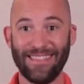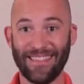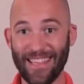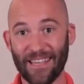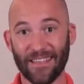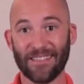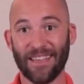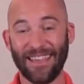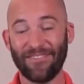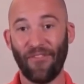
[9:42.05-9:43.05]

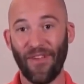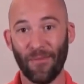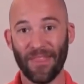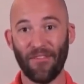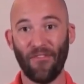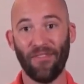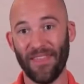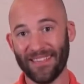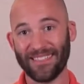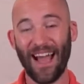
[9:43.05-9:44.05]
Linux can fit within,
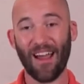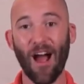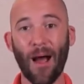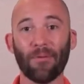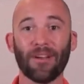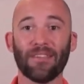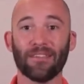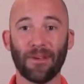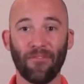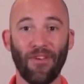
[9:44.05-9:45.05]
the entire operating
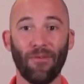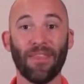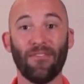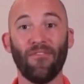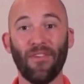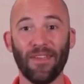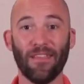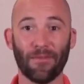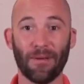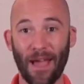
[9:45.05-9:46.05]
system can fit within
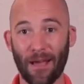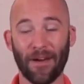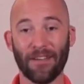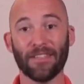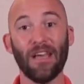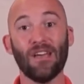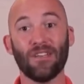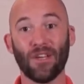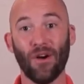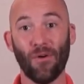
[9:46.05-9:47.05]
53 megabytes.
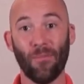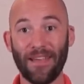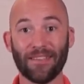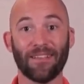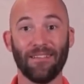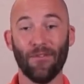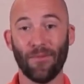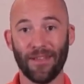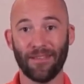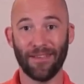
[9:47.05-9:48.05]
So basically,
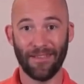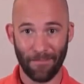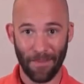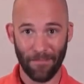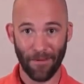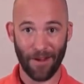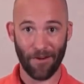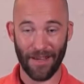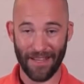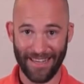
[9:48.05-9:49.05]
when the people that
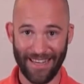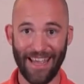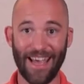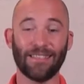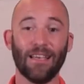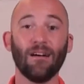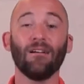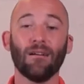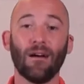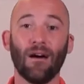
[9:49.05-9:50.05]
created the DSL